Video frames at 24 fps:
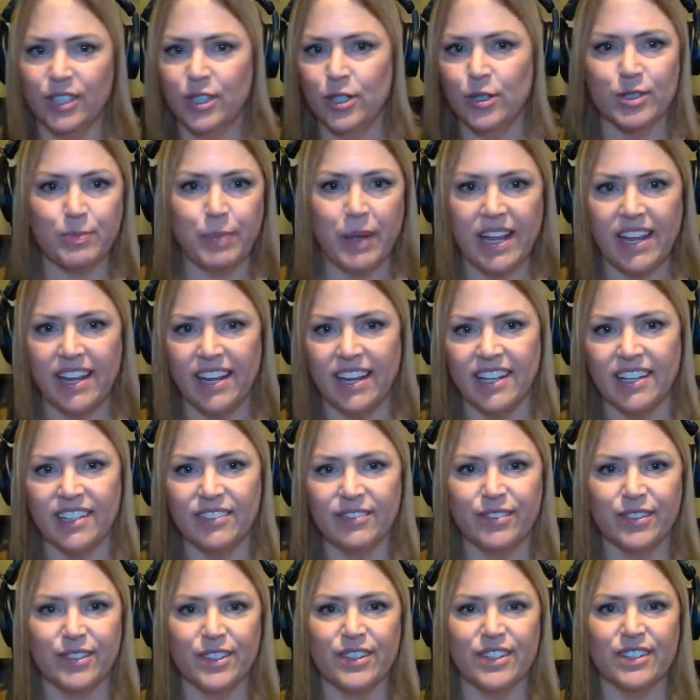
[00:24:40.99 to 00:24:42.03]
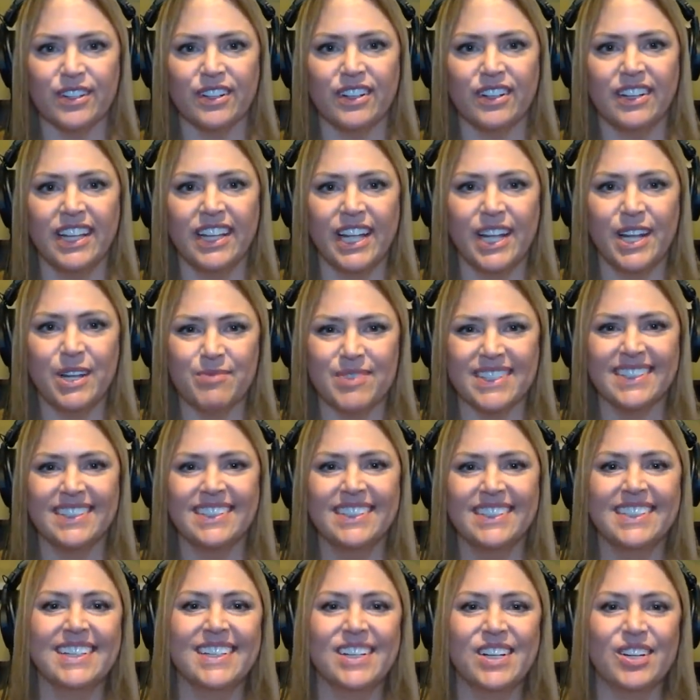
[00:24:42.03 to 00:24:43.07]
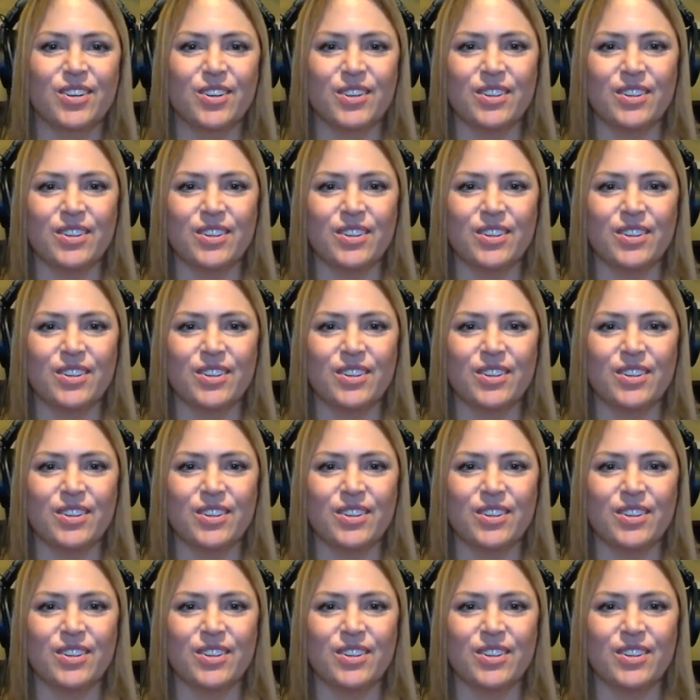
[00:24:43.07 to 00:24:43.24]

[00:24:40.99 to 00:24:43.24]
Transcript: who's paying for the claims right.